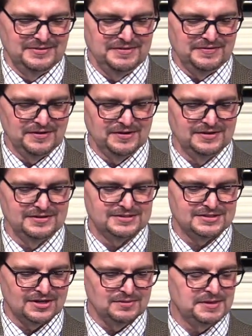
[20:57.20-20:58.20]
We've heard
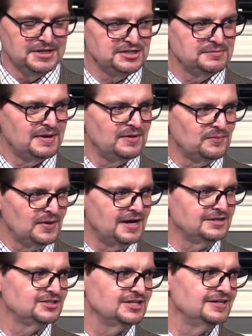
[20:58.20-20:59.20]
so much about
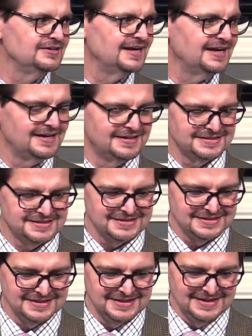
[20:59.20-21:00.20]
washing your
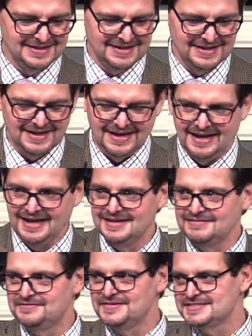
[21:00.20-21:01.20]
hands
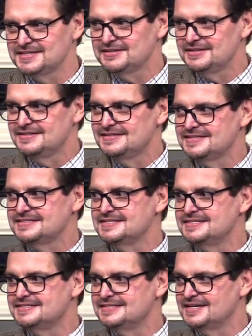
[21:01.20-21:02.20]
and physically
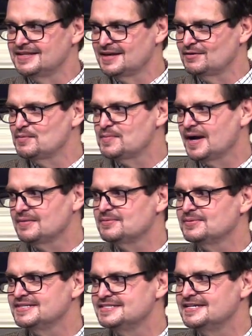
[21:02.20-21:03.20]
distancing that we're
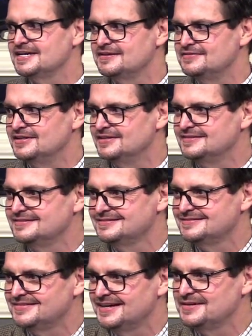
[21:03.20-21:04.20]
probably sick of it,
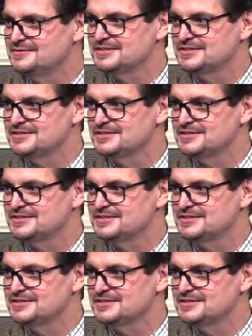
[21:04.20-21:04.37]
right?